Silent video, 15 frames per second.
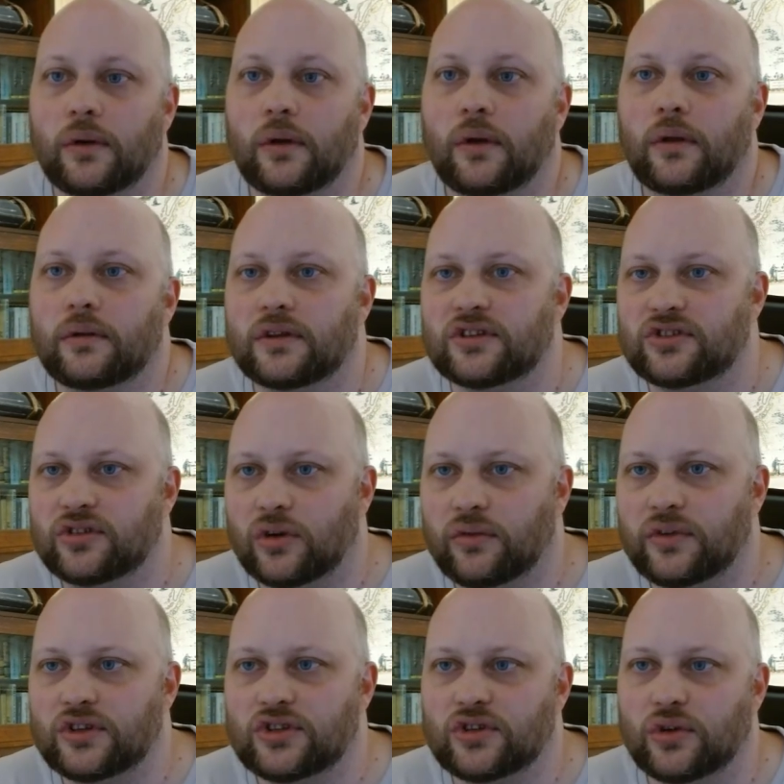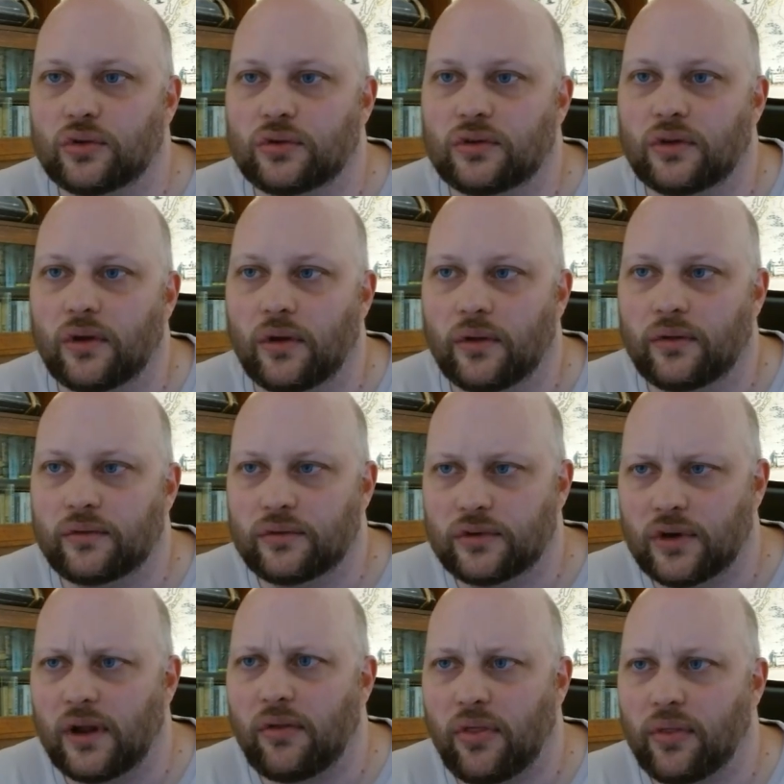The Soviets could
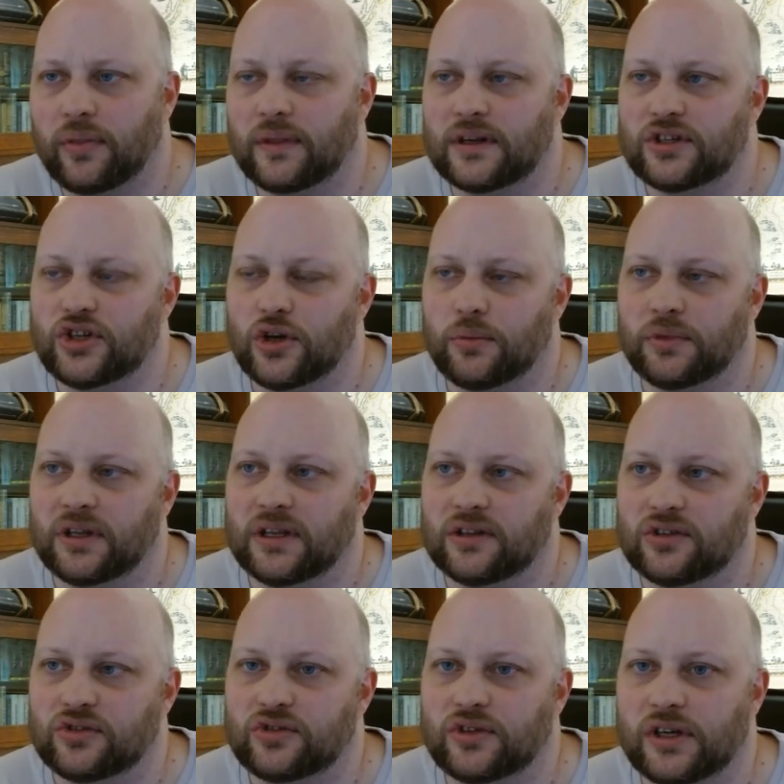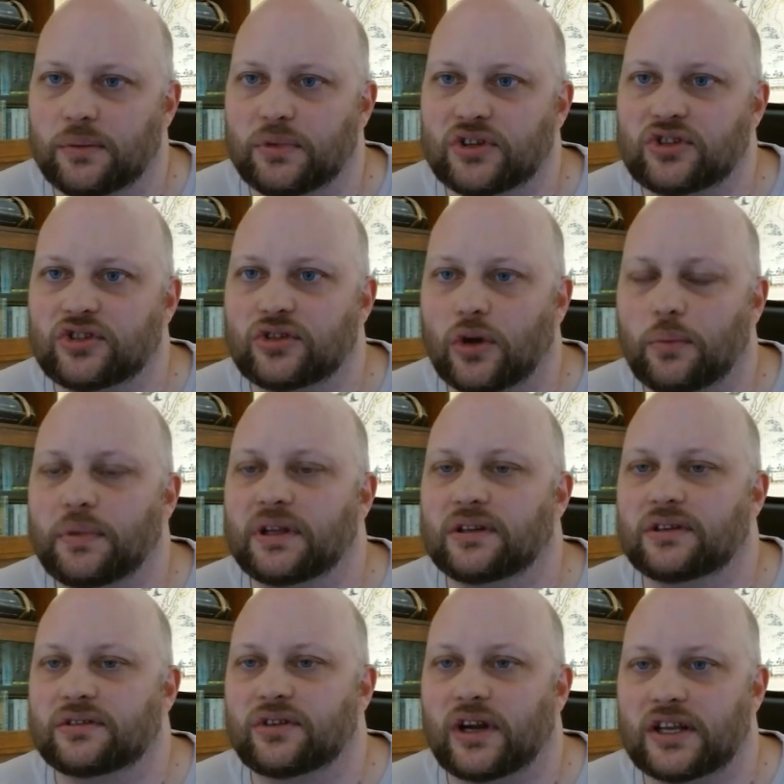threaten the German industry by stopping the
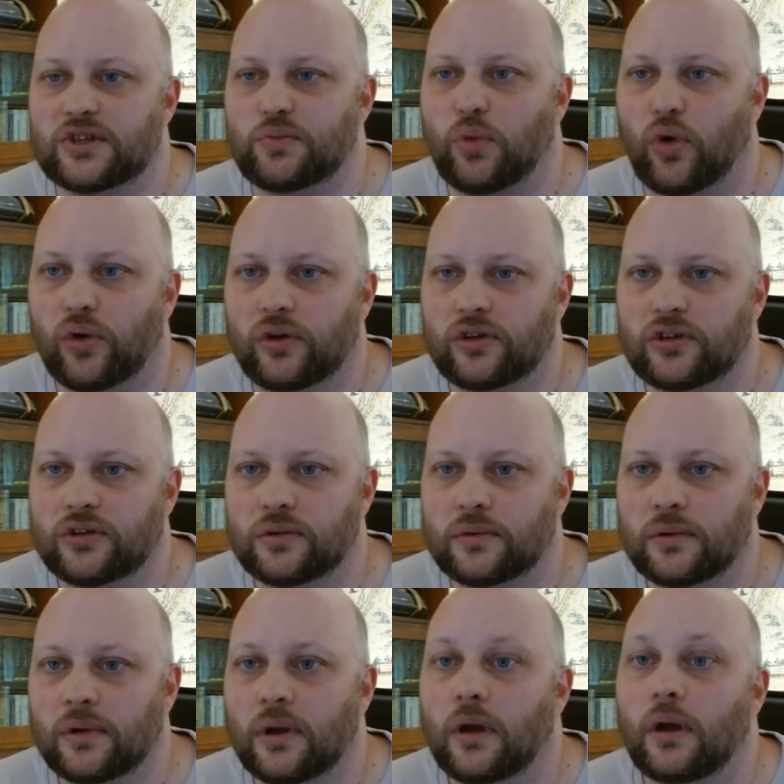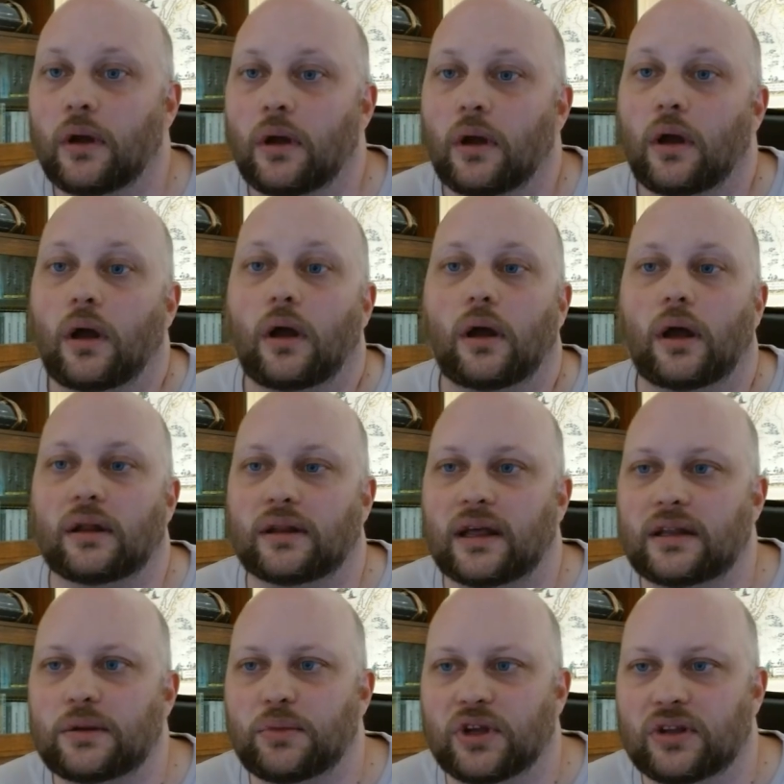transport. An
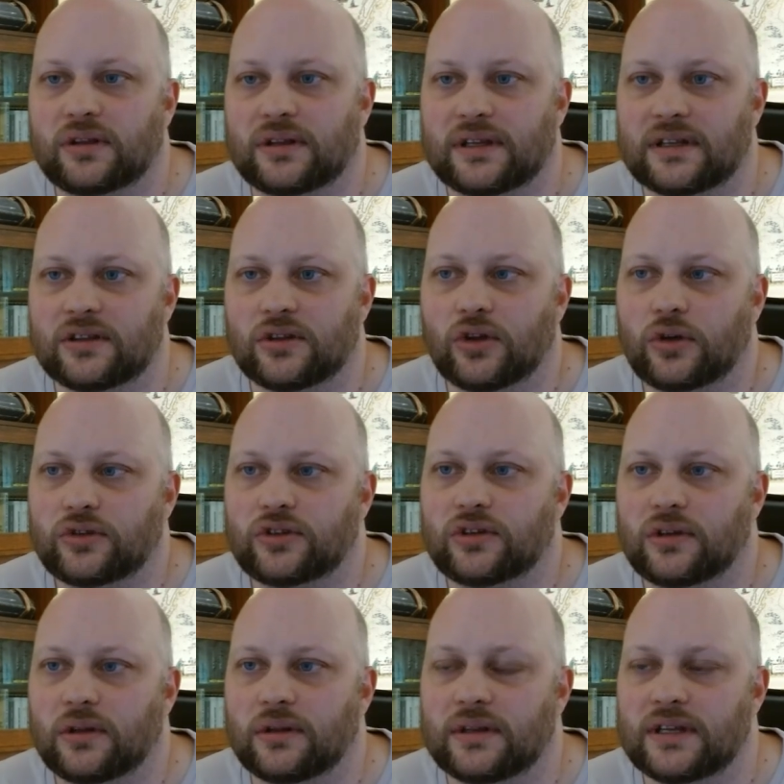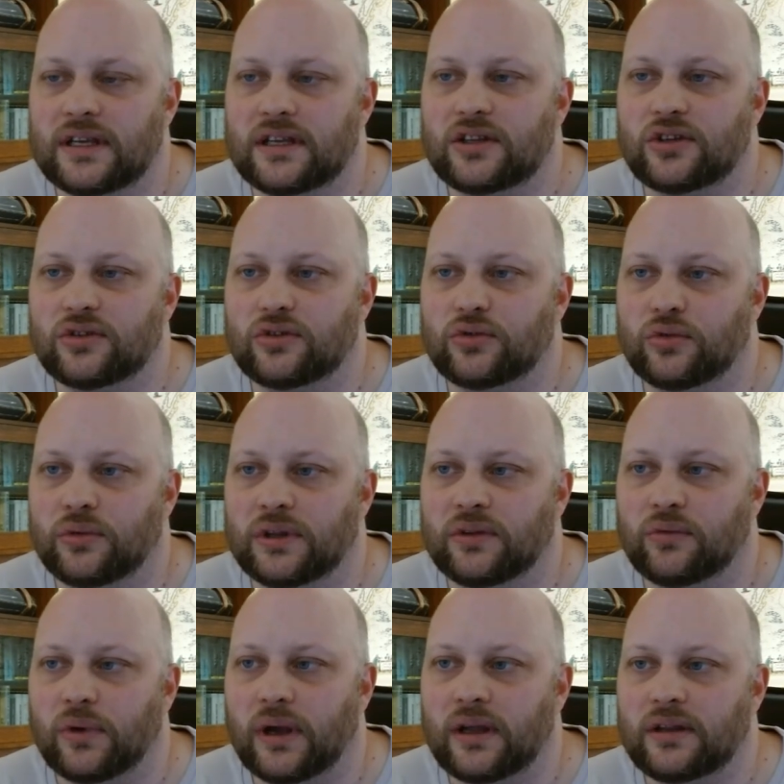enemy did not need to
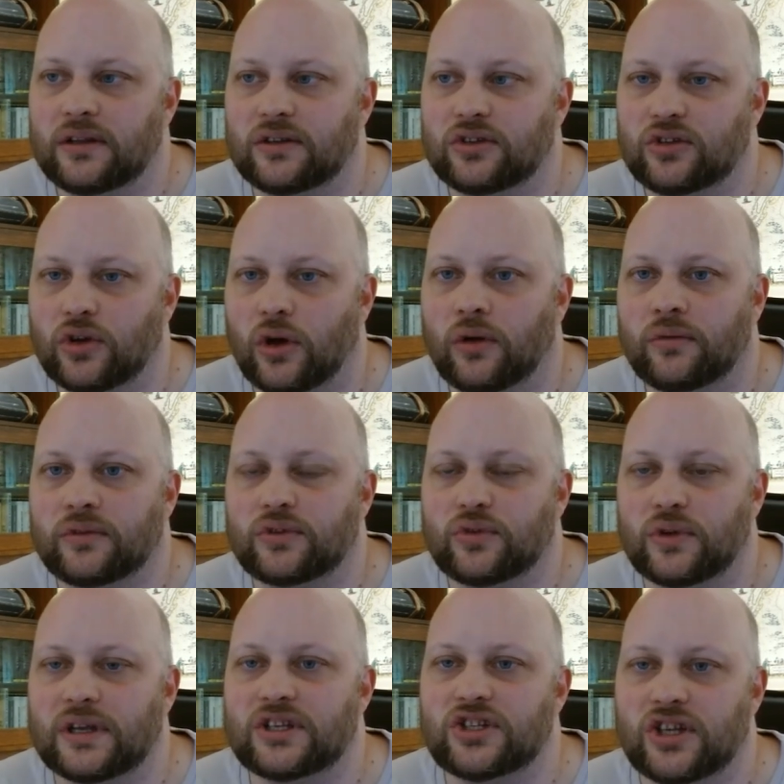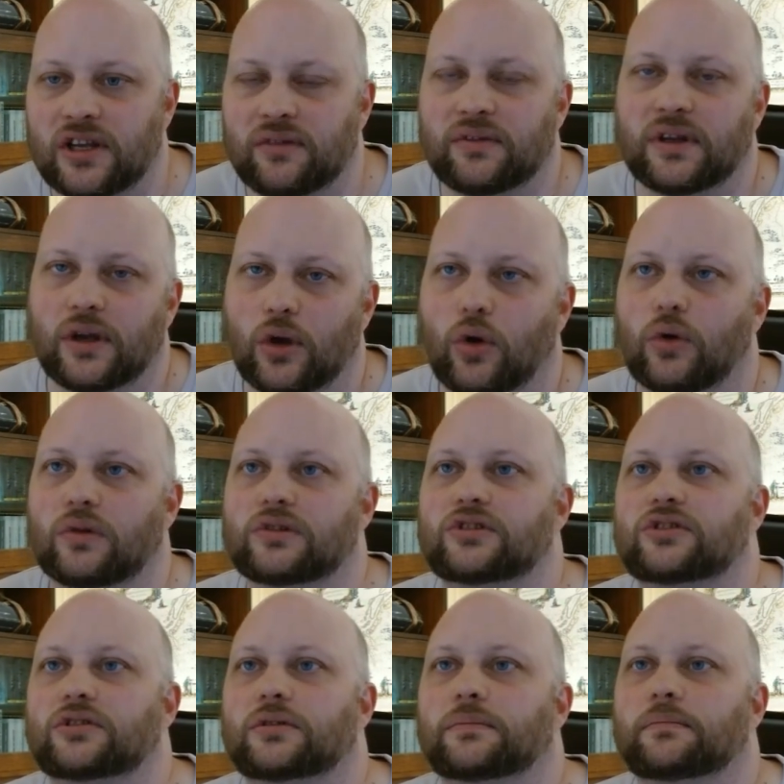invade the town to achieve the
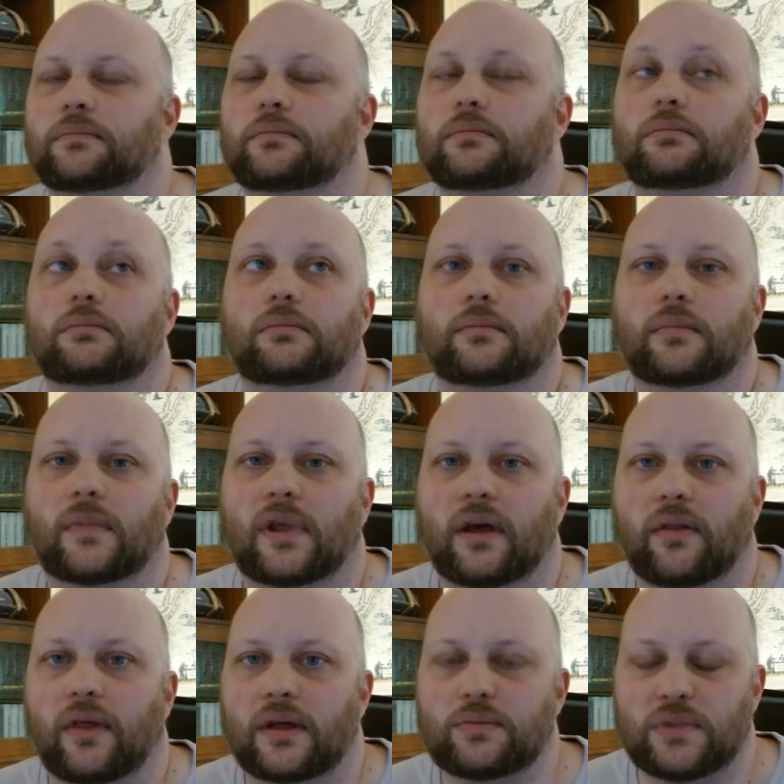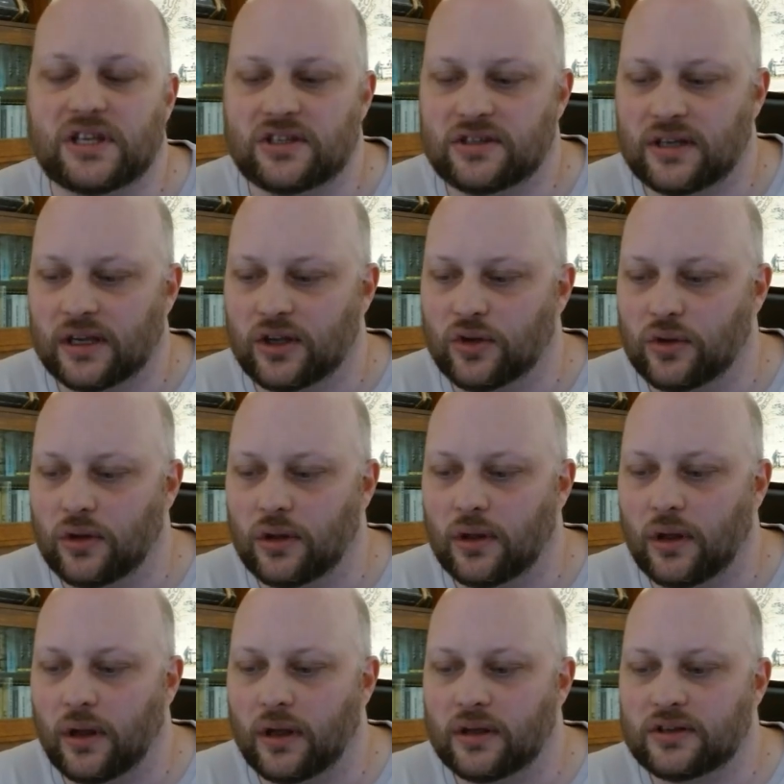goals. That means they could
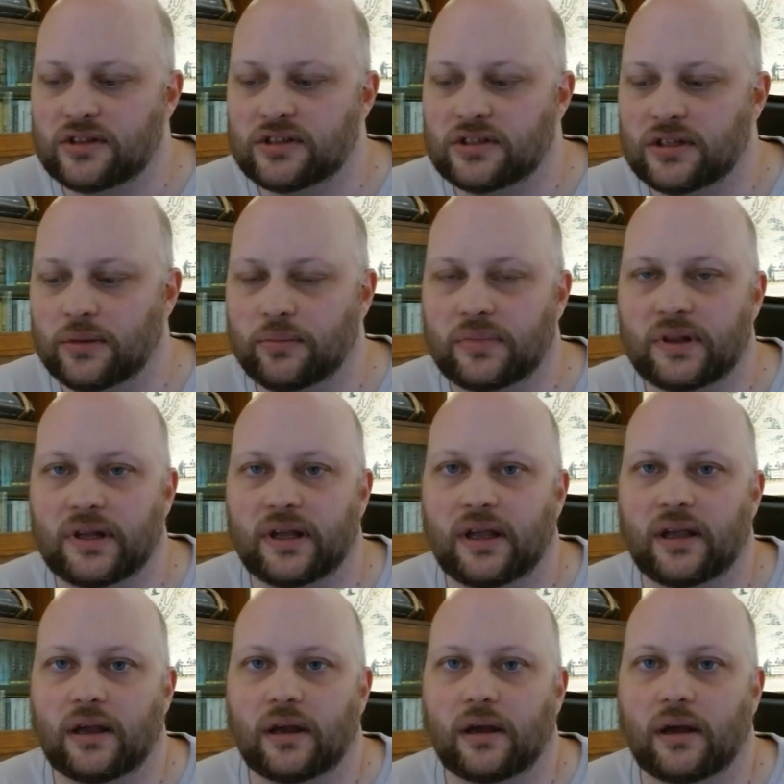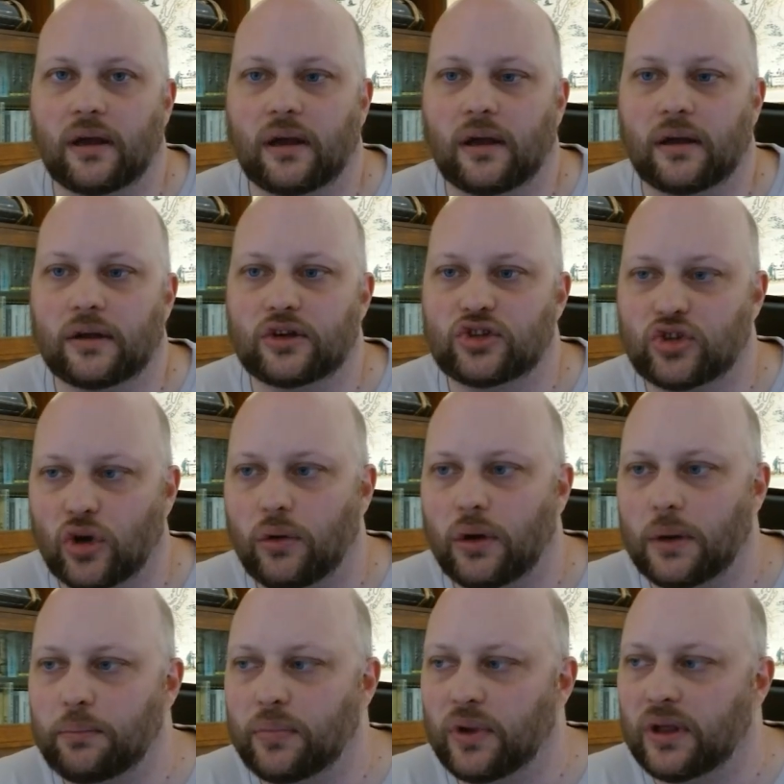simply show
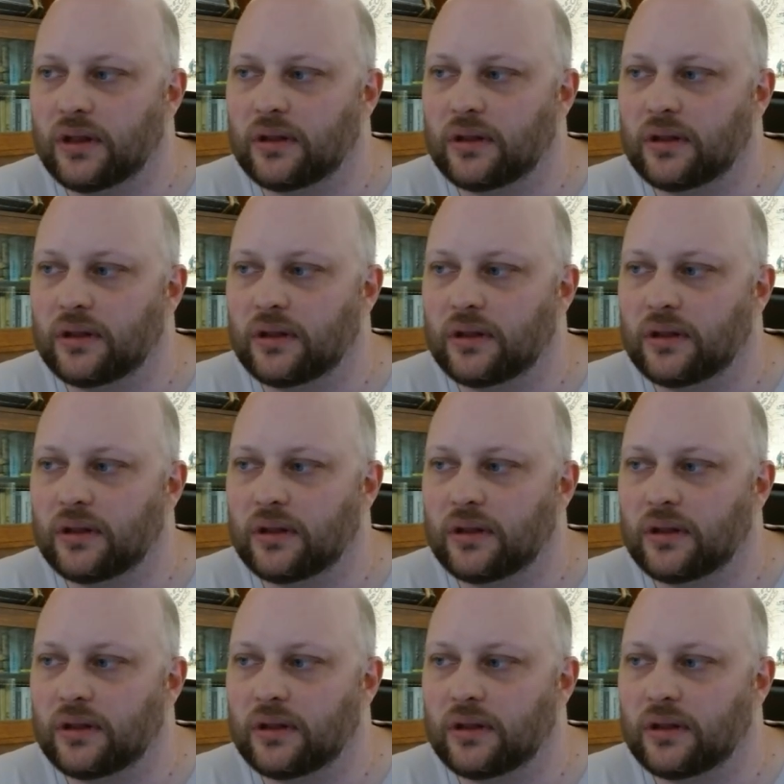up in